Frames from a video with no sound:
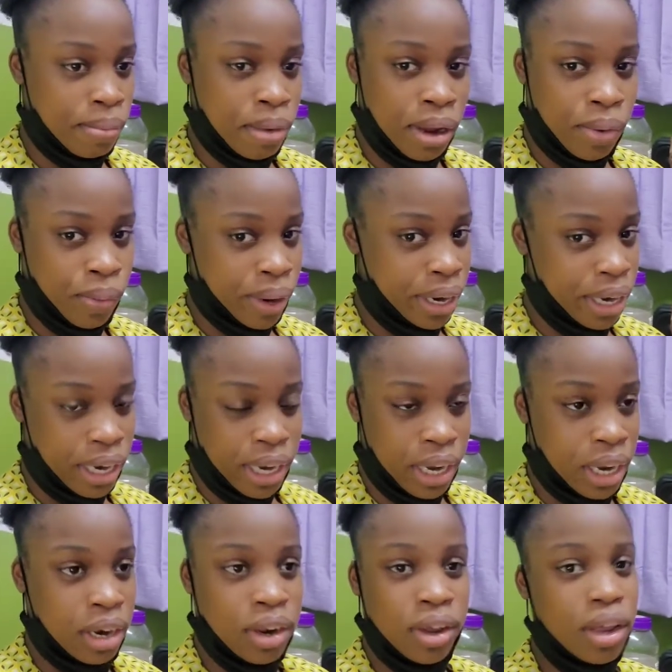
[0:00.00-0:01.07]
I went
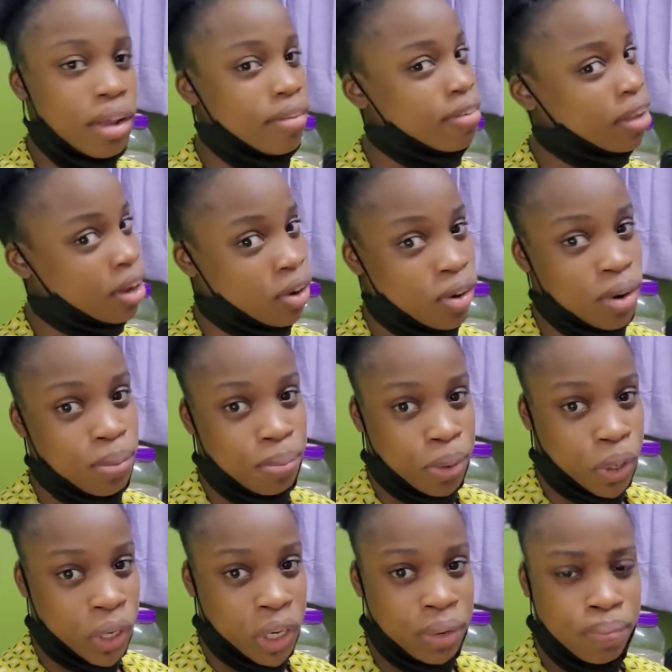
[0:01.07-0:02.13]
in, said good
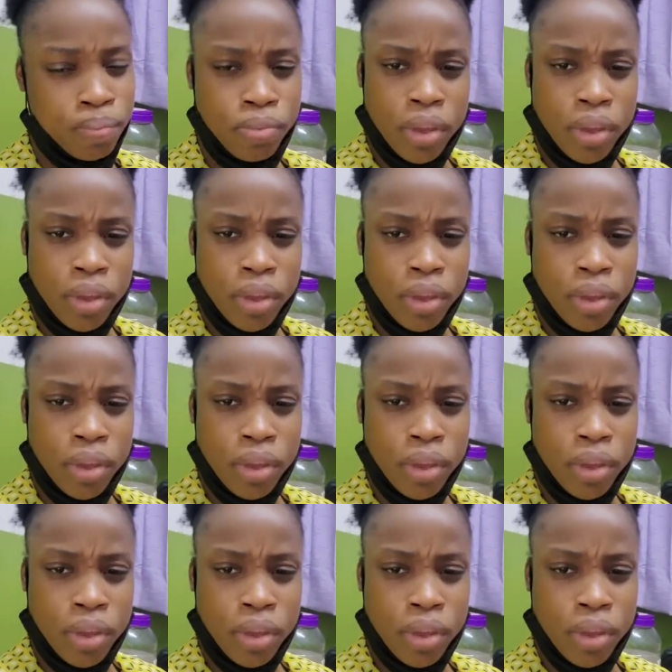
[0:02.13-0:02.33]
morning,